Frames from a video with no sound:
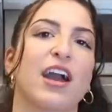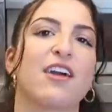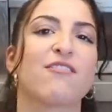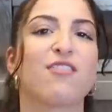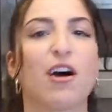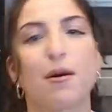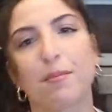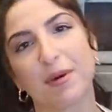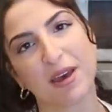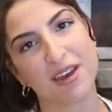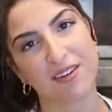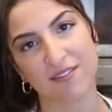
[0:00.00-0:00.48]
Okay, if
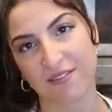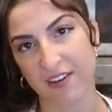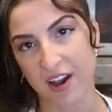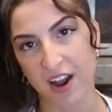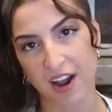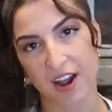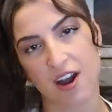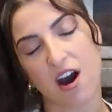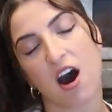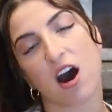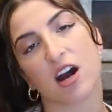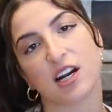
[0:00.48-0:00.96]
I'm being
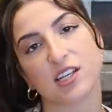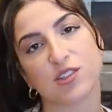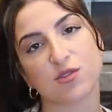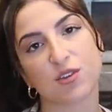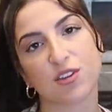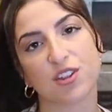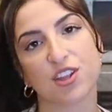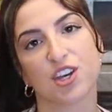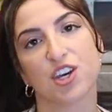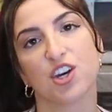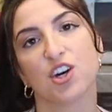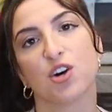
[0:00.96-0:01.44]
very honest
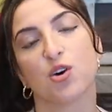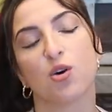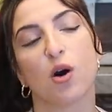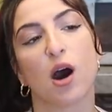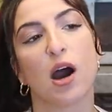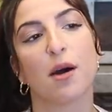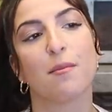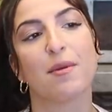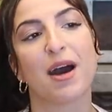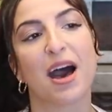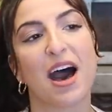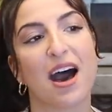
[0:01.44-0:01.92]
with you,
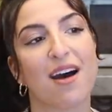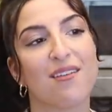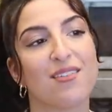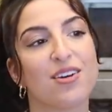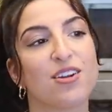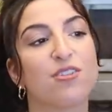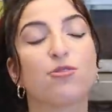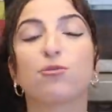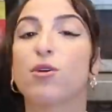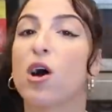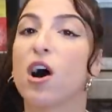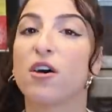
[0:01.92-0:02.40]
I'm
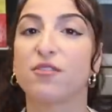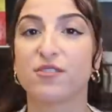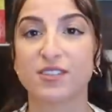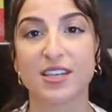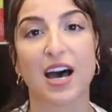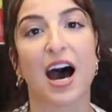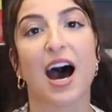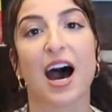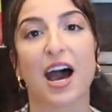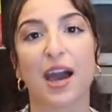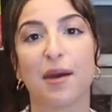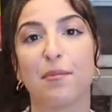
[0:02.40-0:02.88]
having a rough
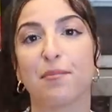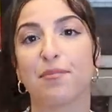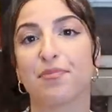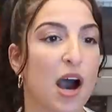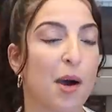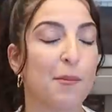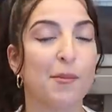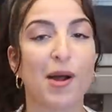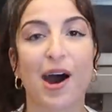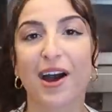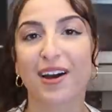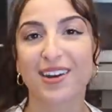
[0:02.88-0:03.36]
time.
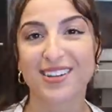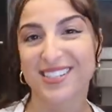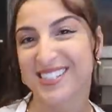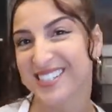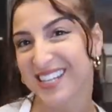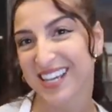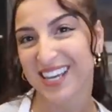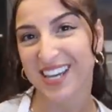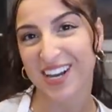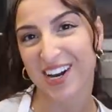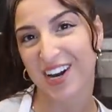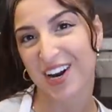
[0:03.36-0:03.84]
I'm not gonna
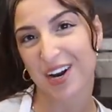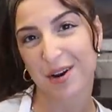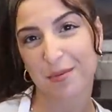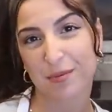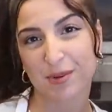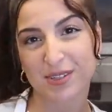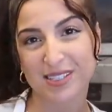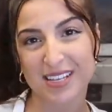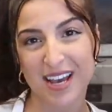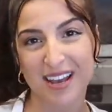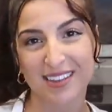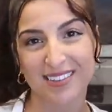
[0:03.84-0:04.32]
sit here and
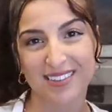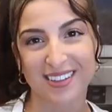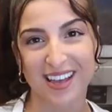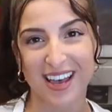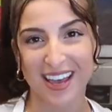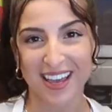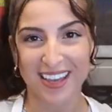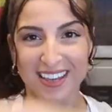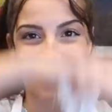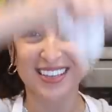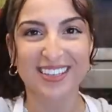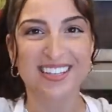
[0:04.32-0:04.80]
pretend
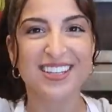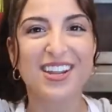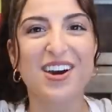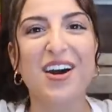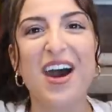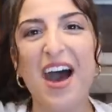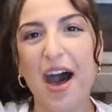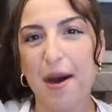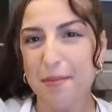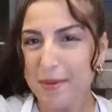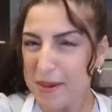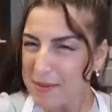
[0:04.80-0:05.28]
like, you know,
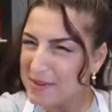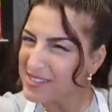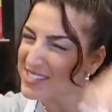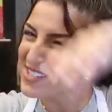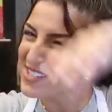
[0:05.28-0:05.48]
having